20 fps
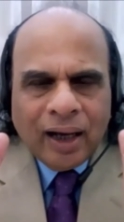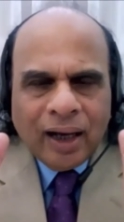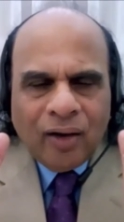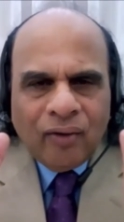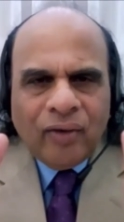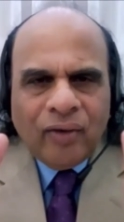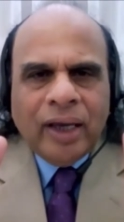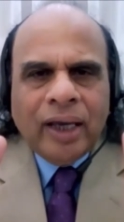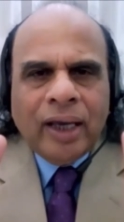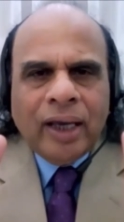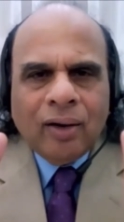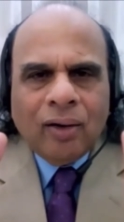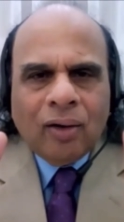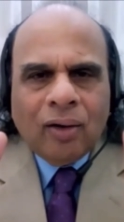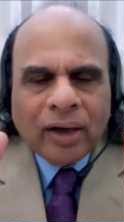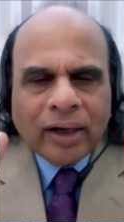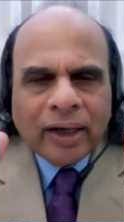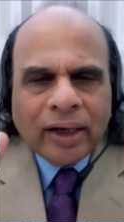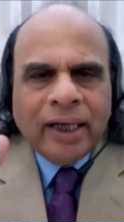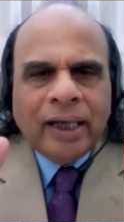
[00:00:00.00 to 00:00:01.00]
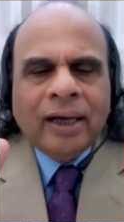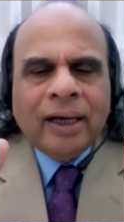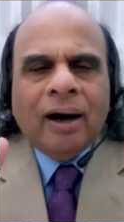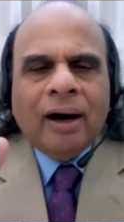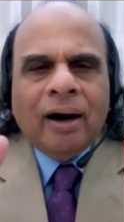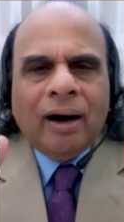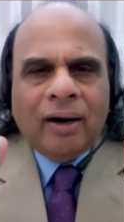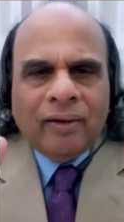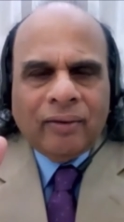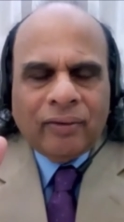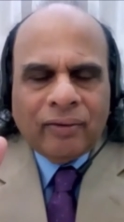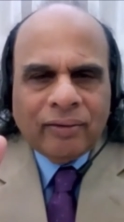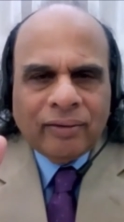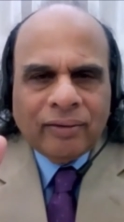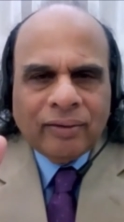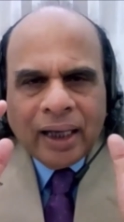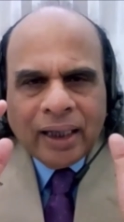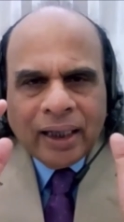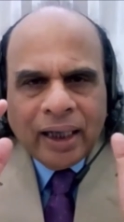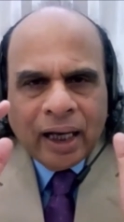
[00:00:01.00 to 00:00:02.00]
Now we already have
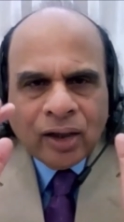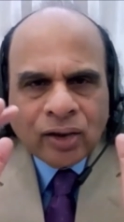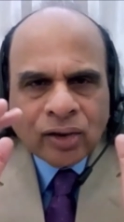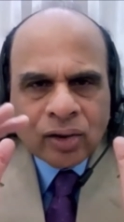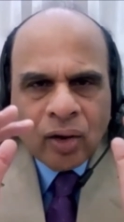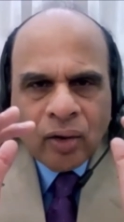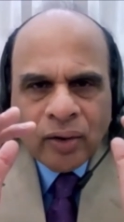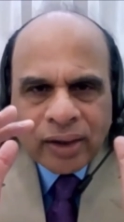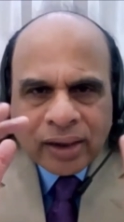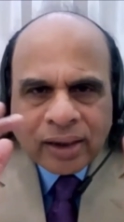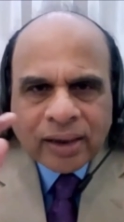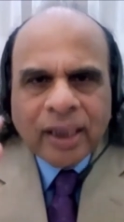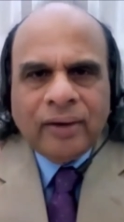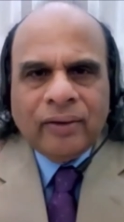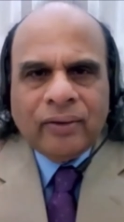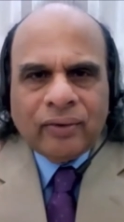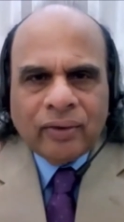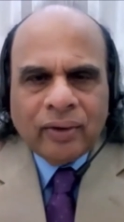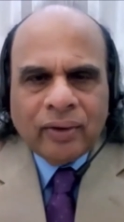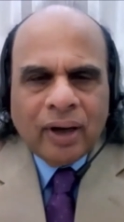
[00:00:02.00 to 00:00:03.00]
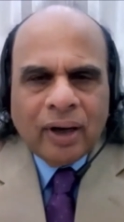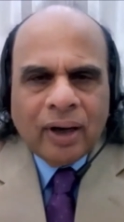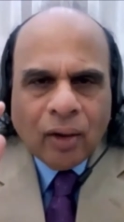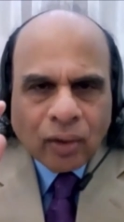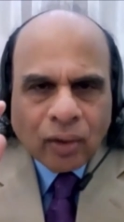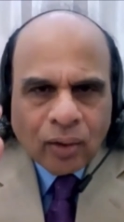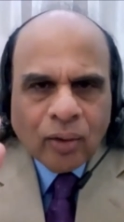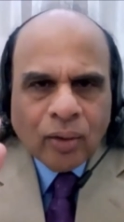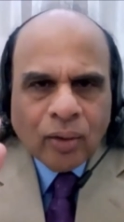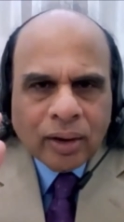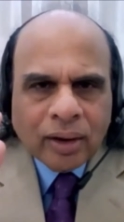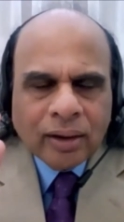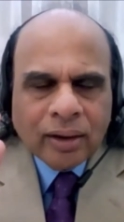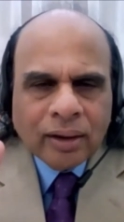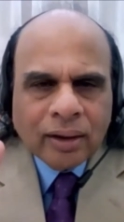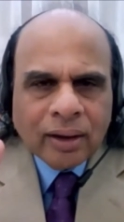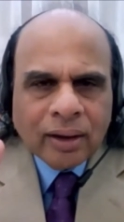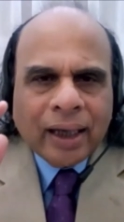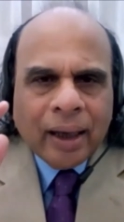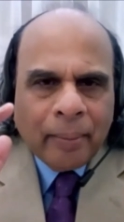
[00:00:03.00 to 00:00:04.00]
an exhaustive
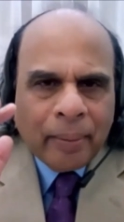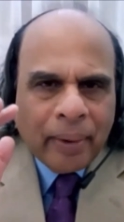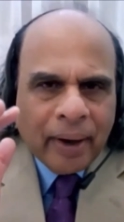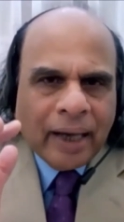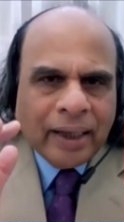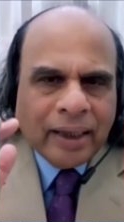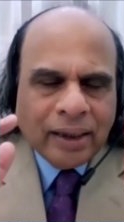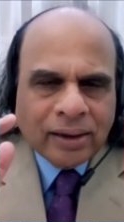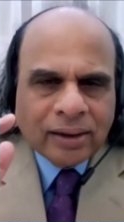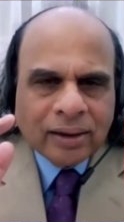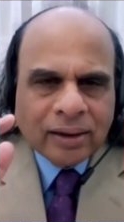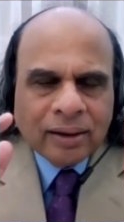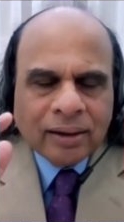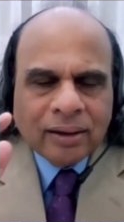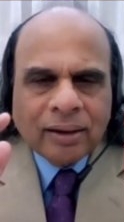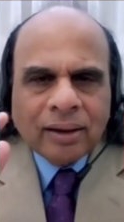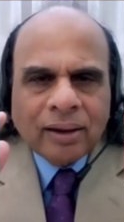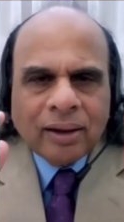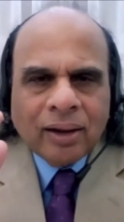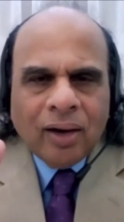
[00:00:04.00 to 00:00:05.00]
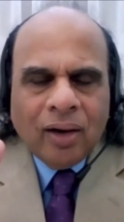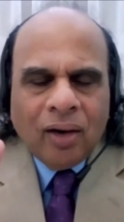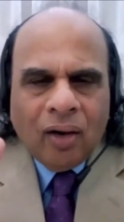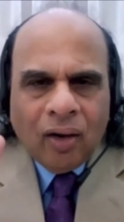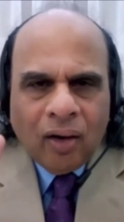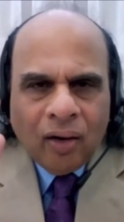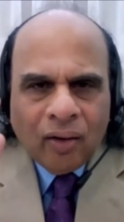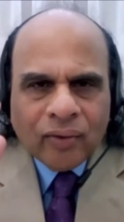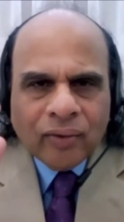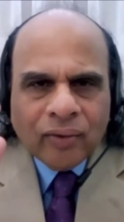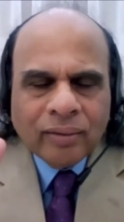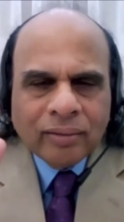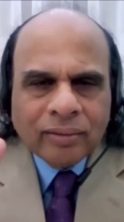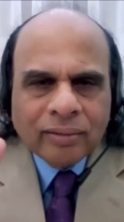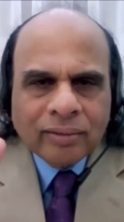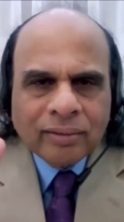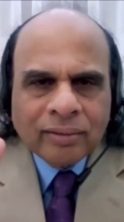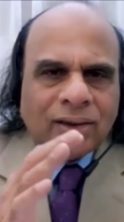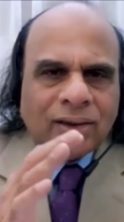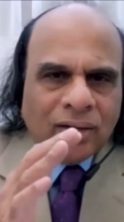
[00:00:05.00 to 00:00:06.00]
outlook and comparison of
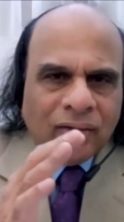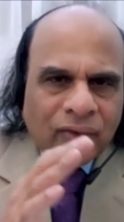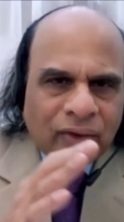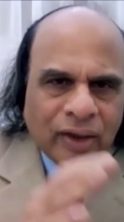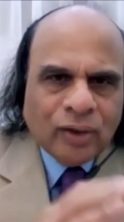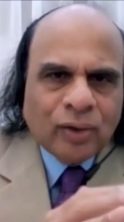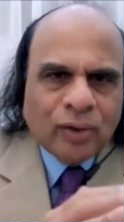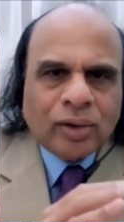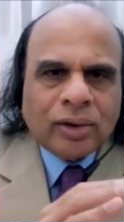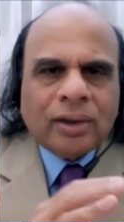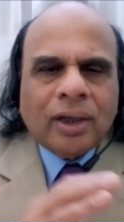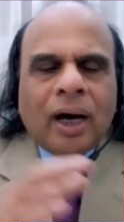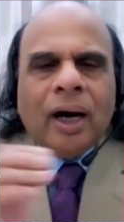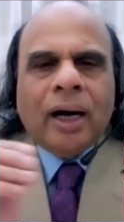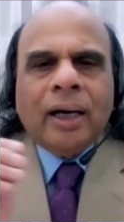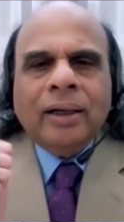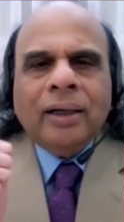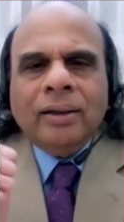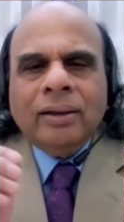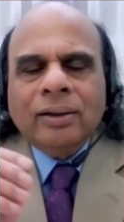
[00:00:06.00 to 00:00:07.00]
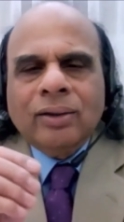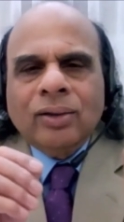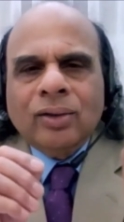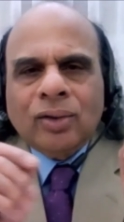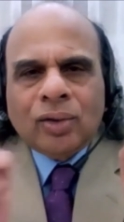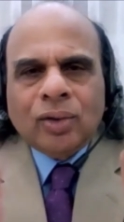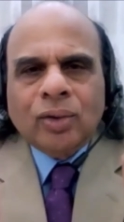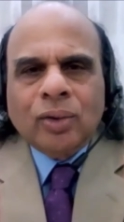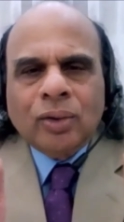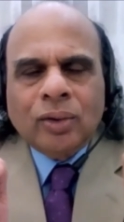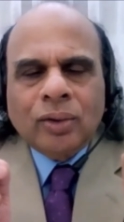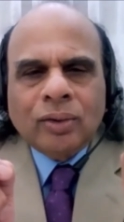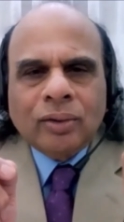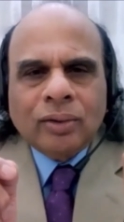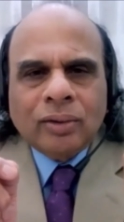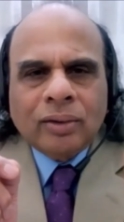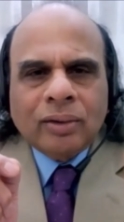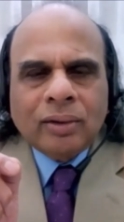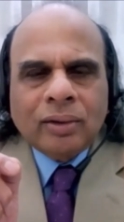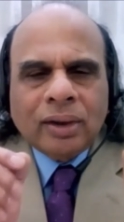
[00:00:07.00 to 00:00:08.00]
the culture of Hindustan
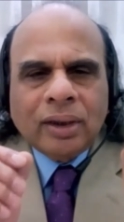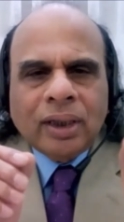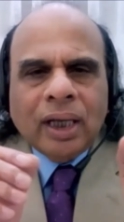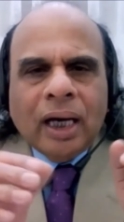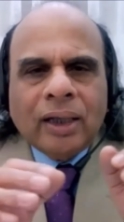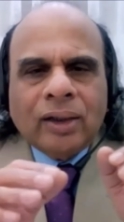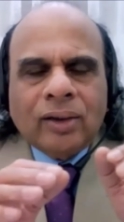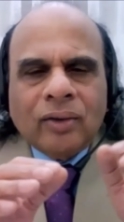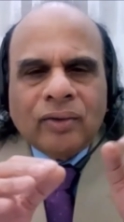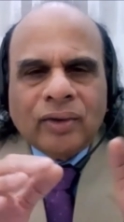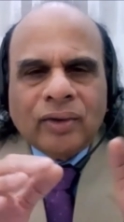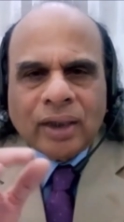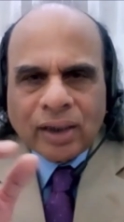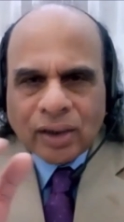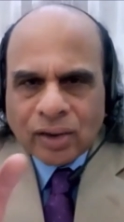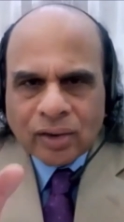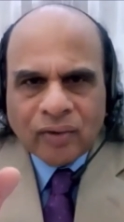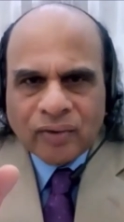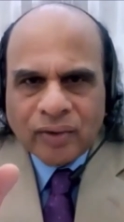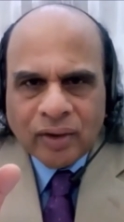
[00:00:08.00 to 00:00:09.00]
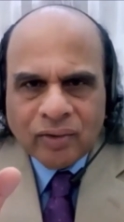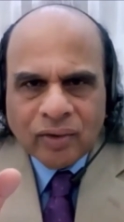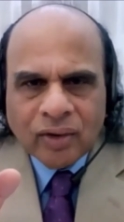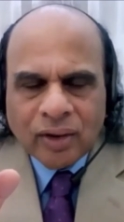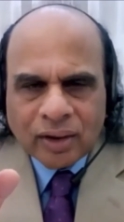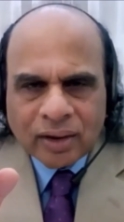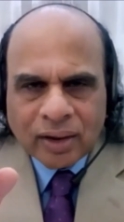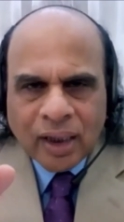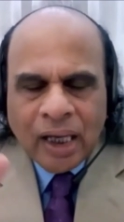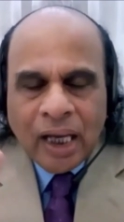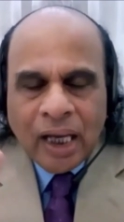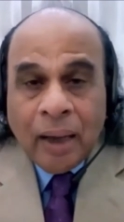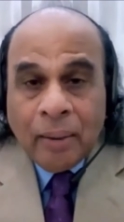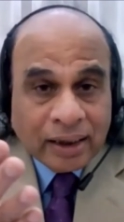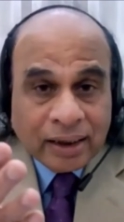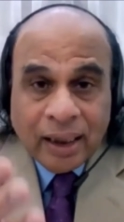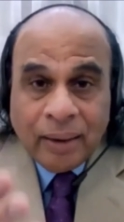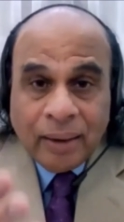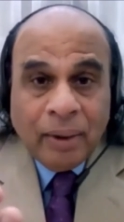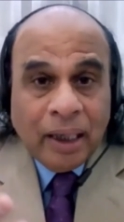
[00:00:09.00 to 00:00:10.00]
to that of the rest of the world.
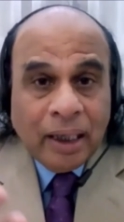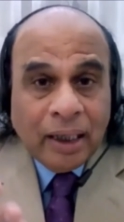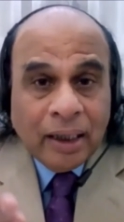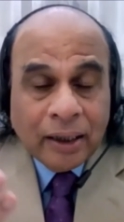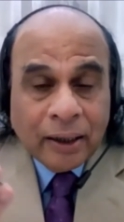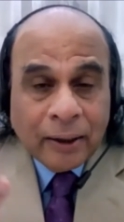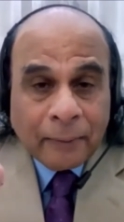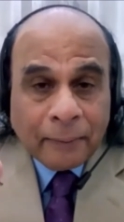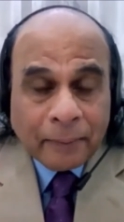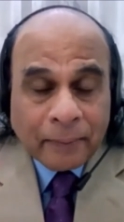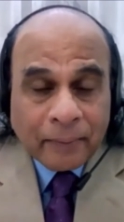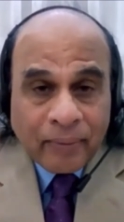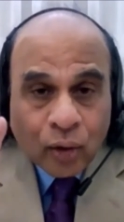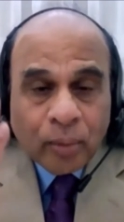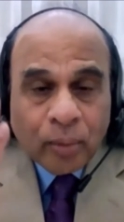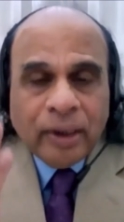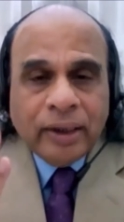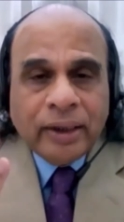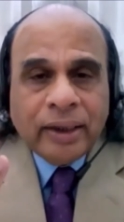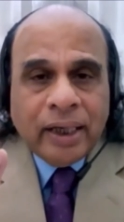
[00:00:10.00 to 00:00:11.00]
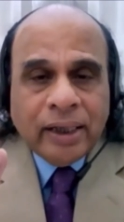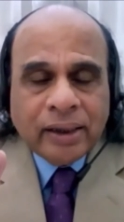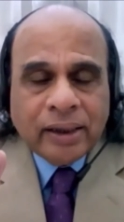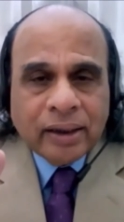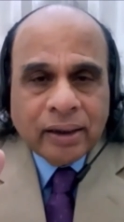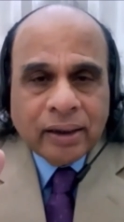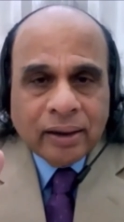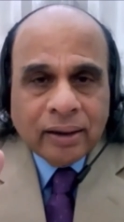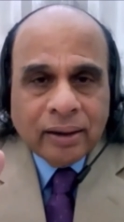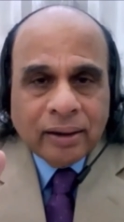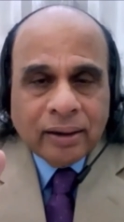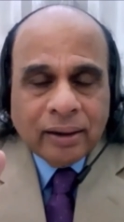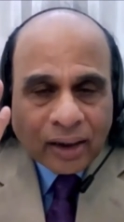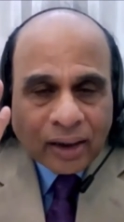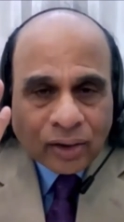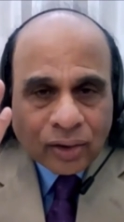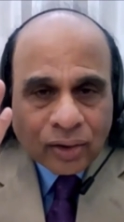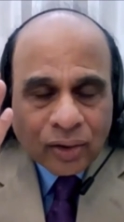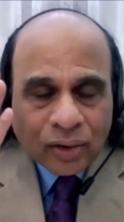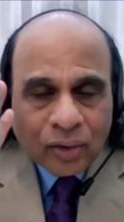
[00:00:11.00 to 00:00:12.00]
Similar documentation
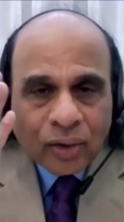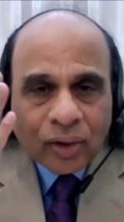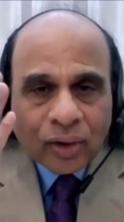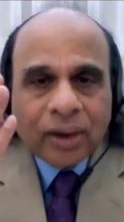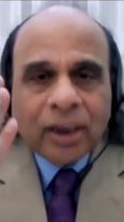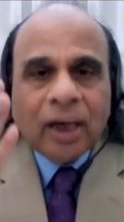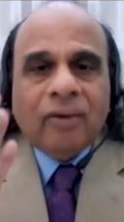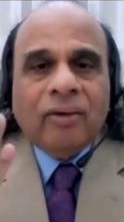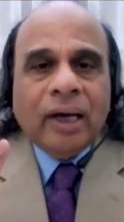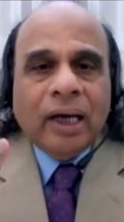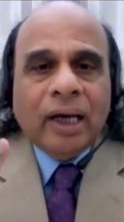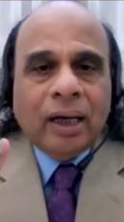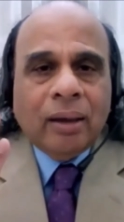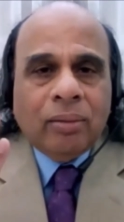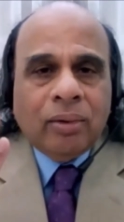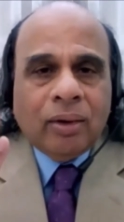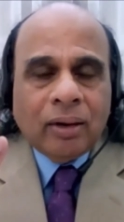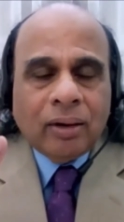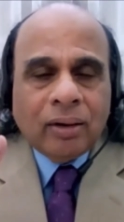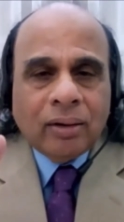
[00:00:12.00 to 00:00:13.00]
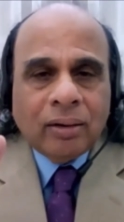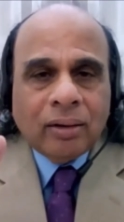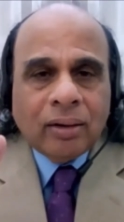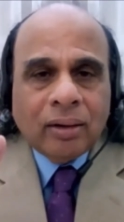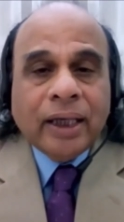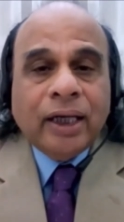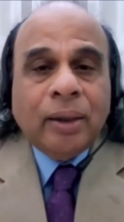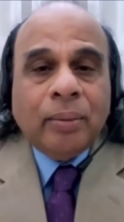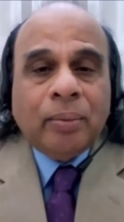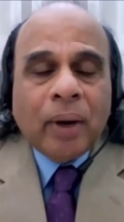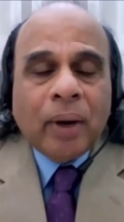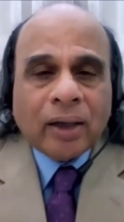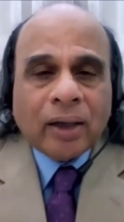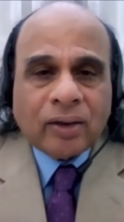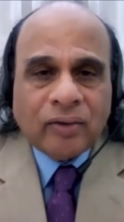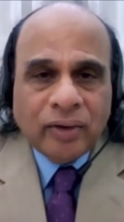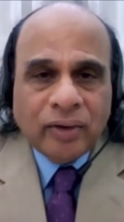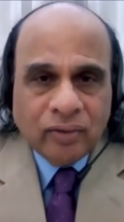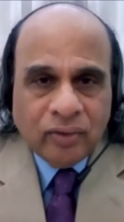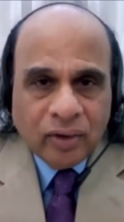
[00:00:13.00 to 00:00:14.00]
was not available in any
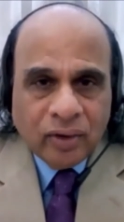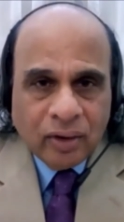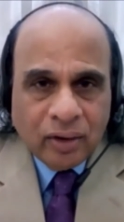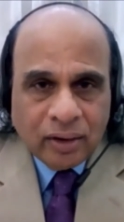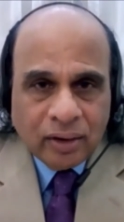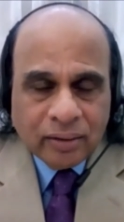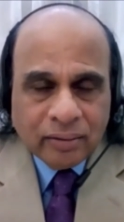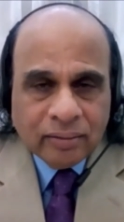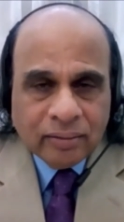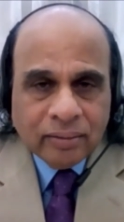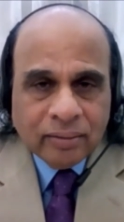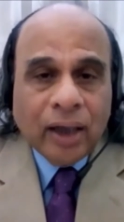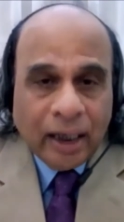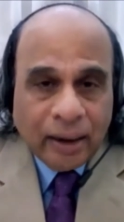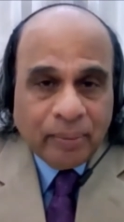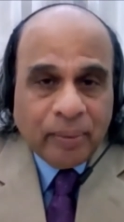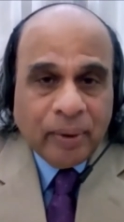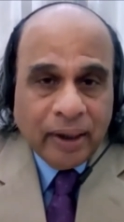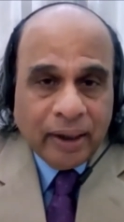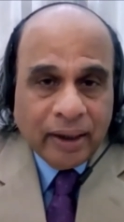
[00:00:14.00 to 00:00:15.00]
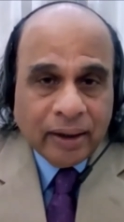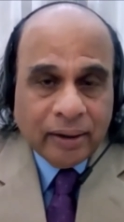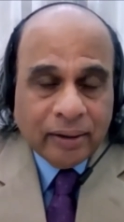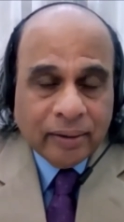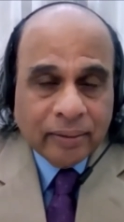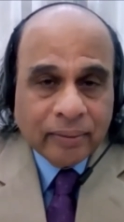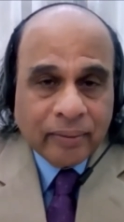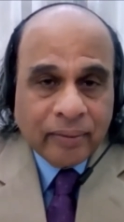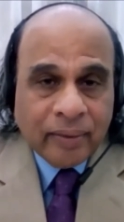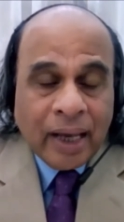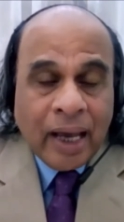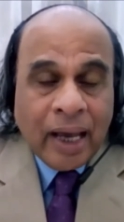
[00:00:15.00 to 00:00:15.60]
part of the world in that period.